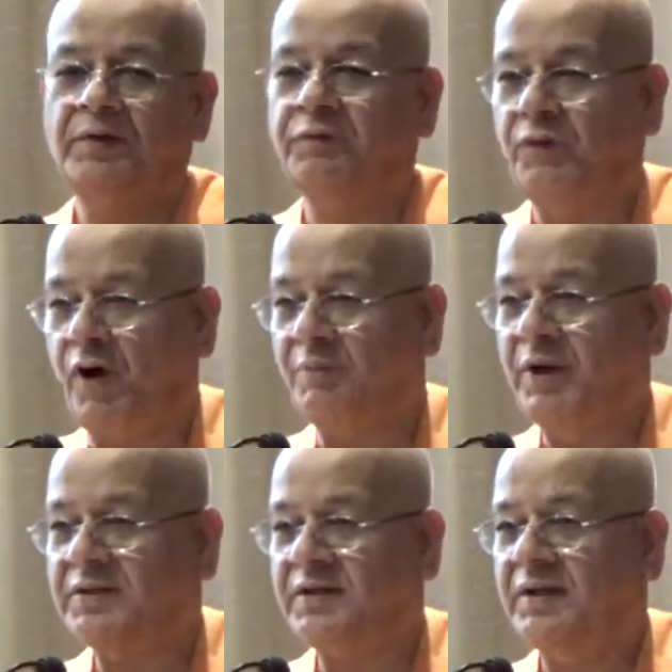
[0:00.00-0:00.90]
the
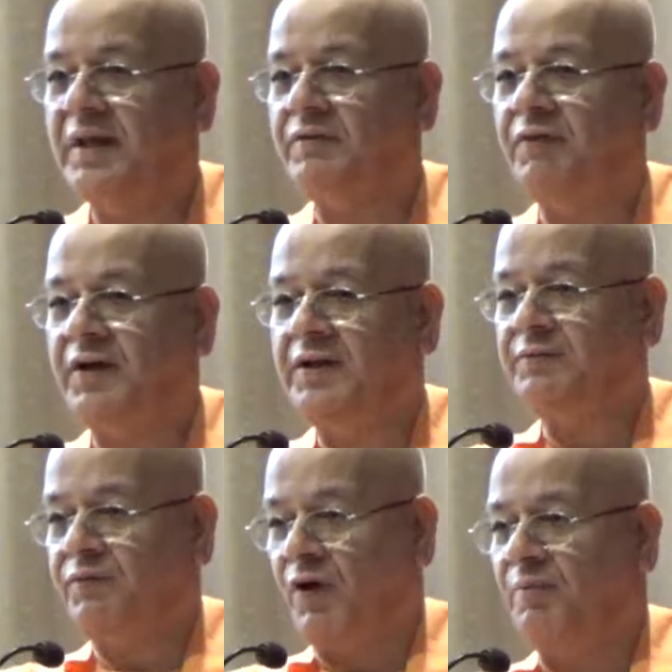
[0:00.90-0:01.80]
formless, that very
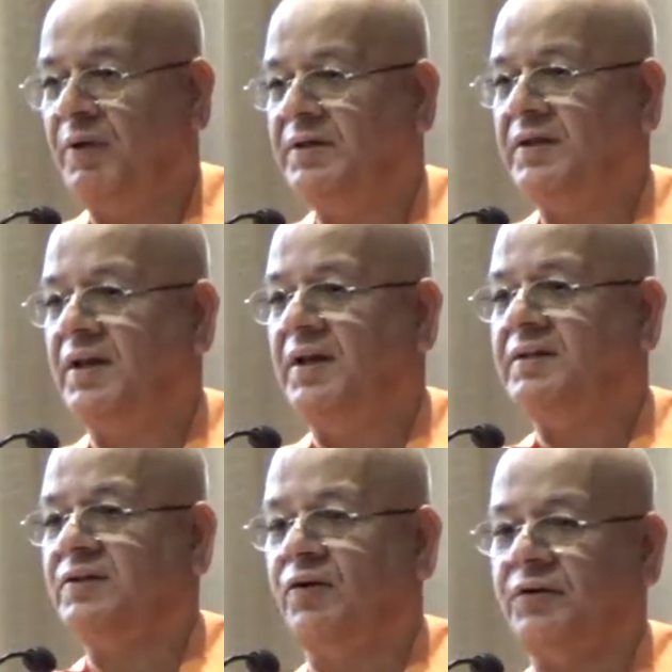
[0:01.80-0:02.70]
formless in
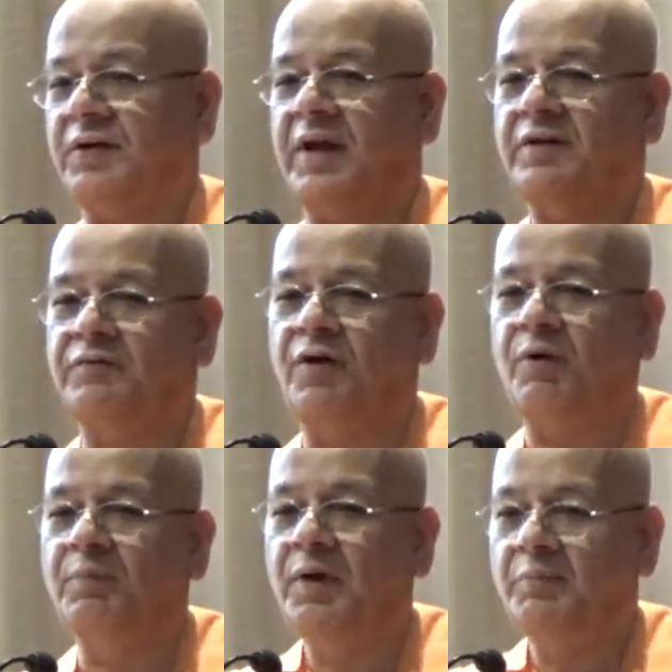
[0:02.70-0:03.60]
its concretized
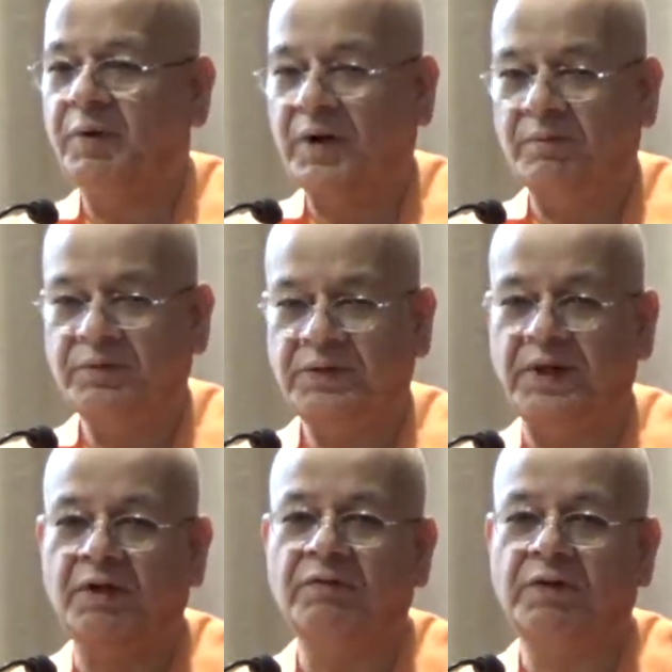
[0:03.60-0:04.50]
form becomes
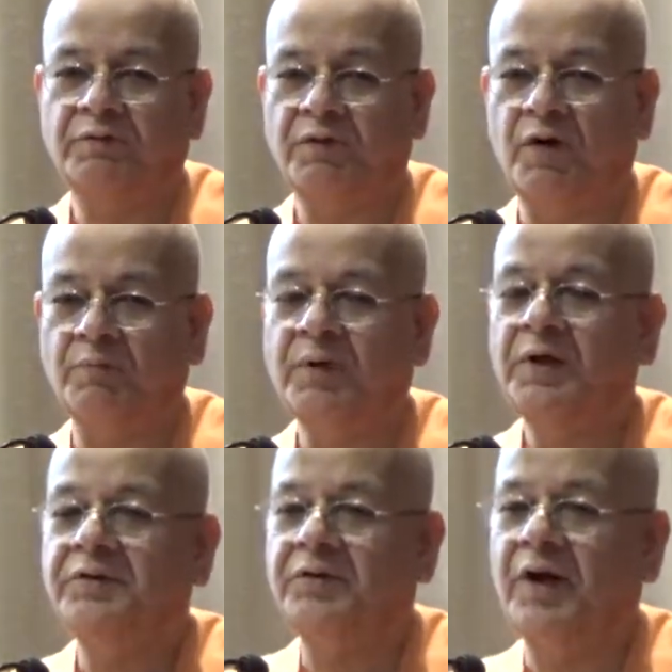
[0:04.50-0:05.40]
thing with the form.
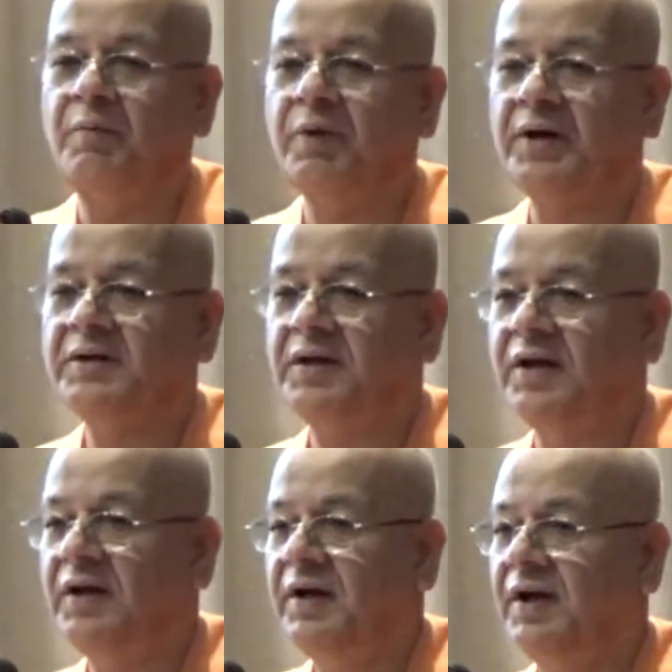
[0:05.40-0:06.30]
Sri
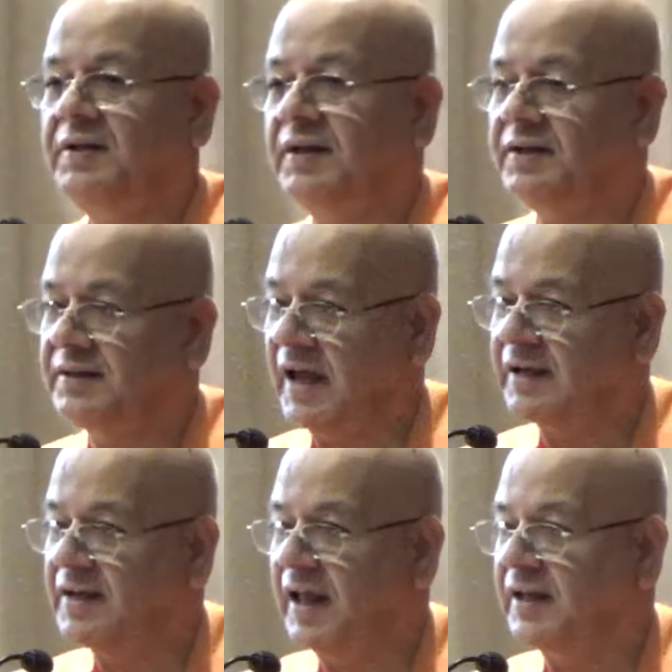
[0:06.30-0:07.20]
Ramakrishna is
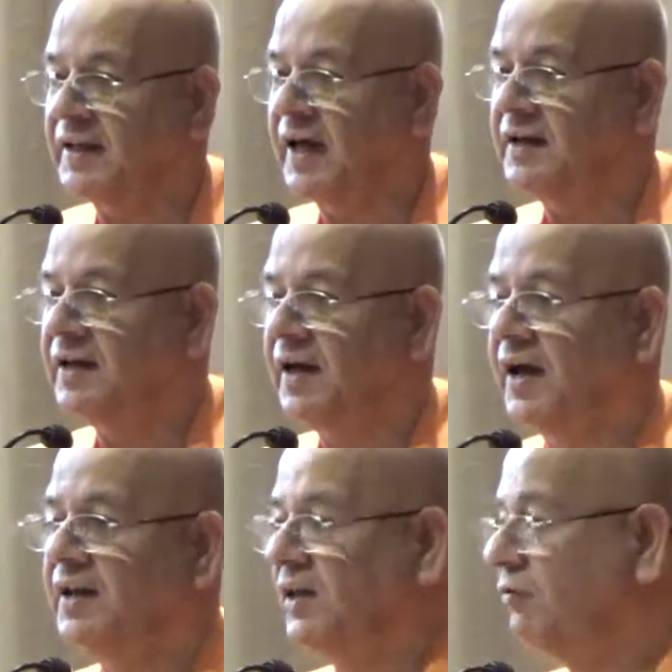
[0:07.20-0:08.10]
exactly like that,
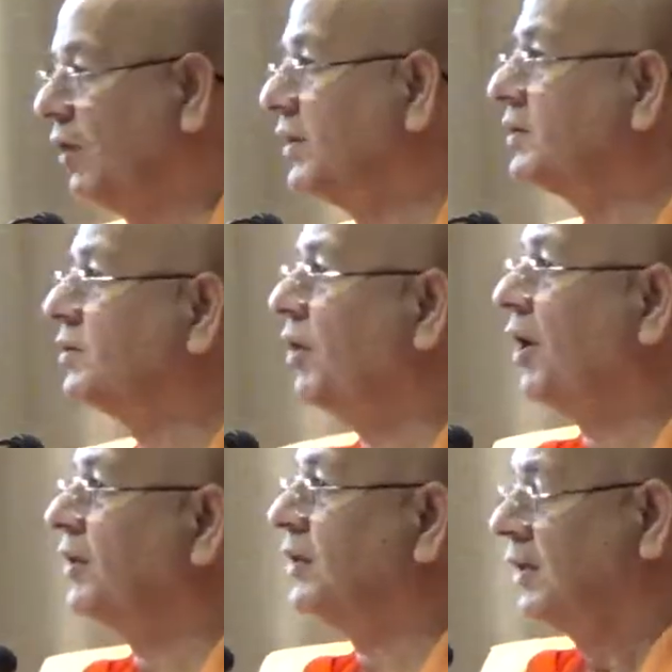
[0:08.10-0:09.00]
and he once
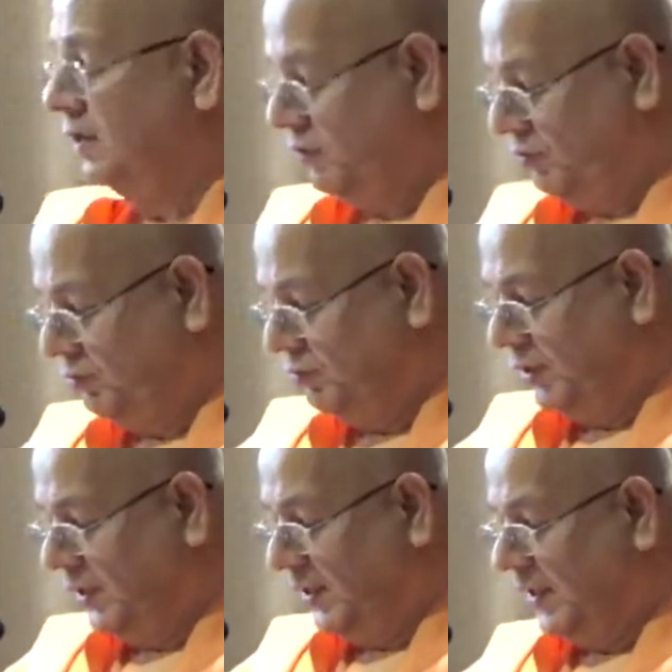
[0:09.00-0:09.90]
taught
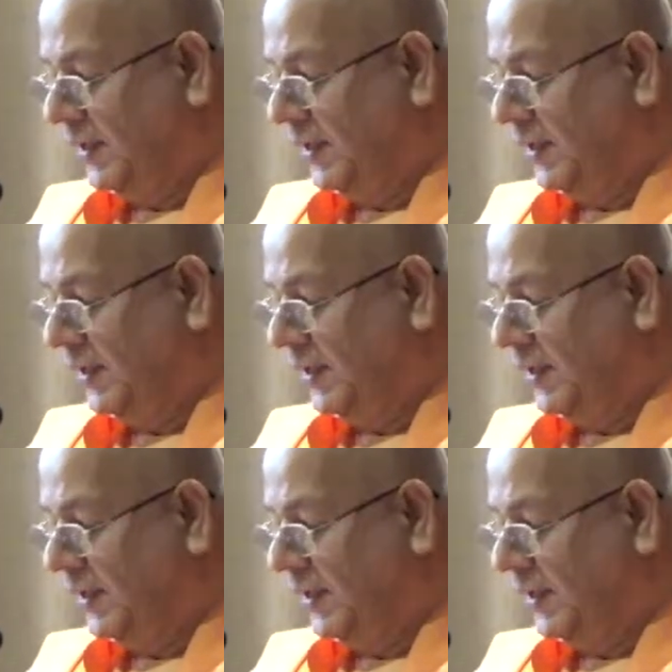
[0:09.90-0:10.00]
to